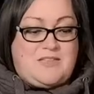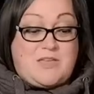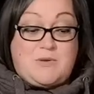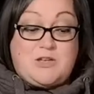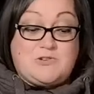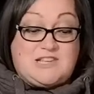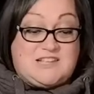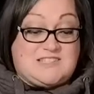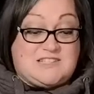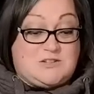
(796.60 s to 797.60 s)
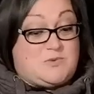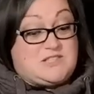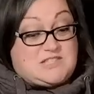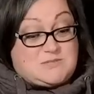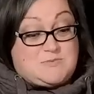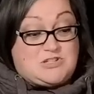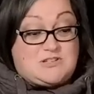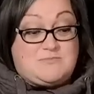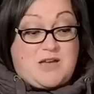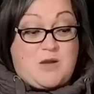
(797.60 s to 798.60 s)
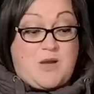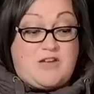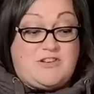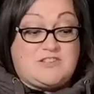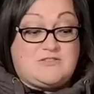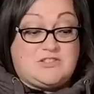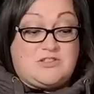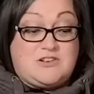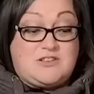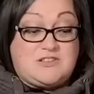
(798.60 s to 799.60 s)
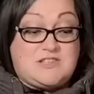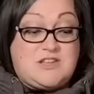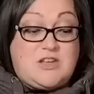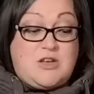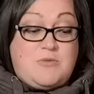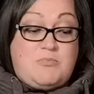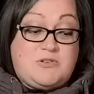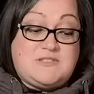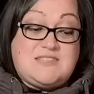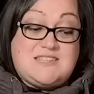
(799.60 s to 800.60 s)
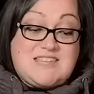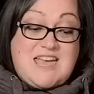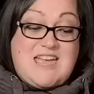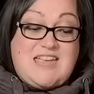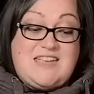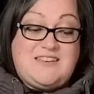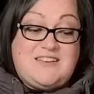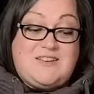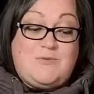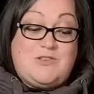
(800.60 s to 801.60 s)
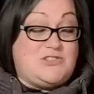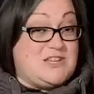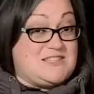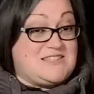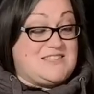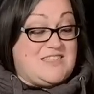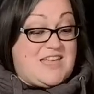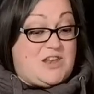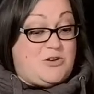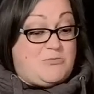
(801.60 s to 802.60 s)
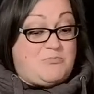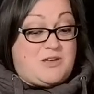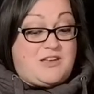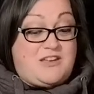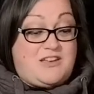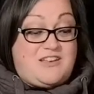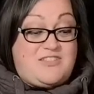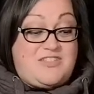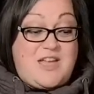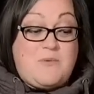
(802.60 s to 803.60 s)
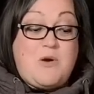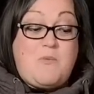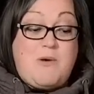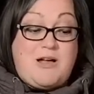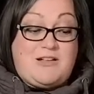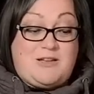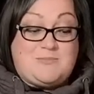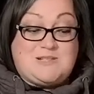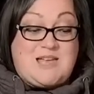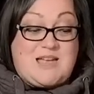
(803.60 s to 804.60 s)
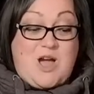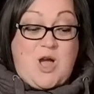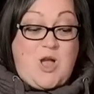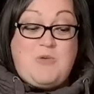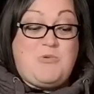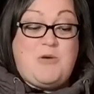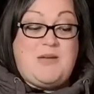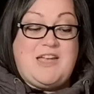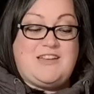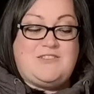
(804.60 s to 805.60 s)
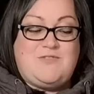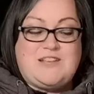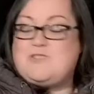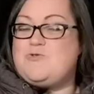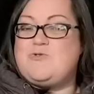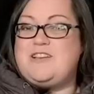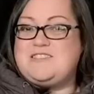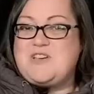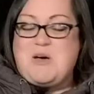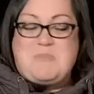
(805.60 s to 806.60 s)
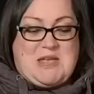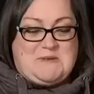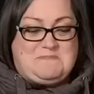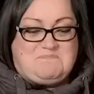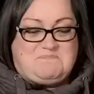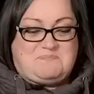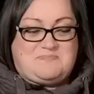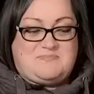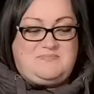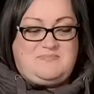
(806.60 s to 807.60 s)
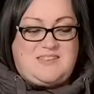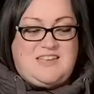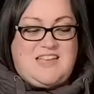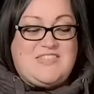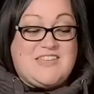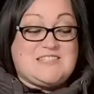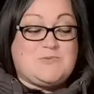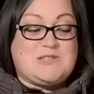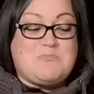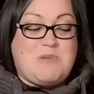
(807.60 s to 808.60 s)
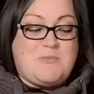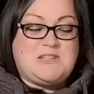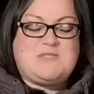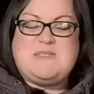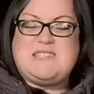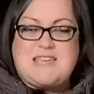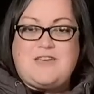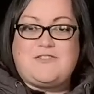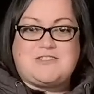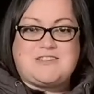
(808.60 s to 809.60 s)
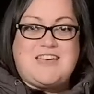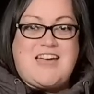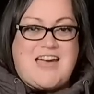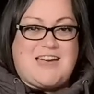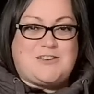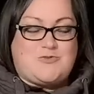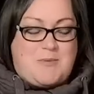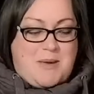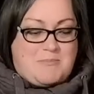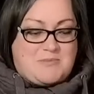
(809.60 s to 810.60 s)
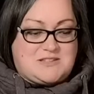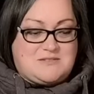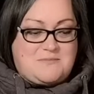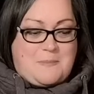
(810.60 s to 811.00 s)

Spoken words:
They were usually considered with suspicion by wary southerners, but today, with Jesus in their number, they were welcomed like a homecoming and victorious army. This was a moment to be savoured and remembered.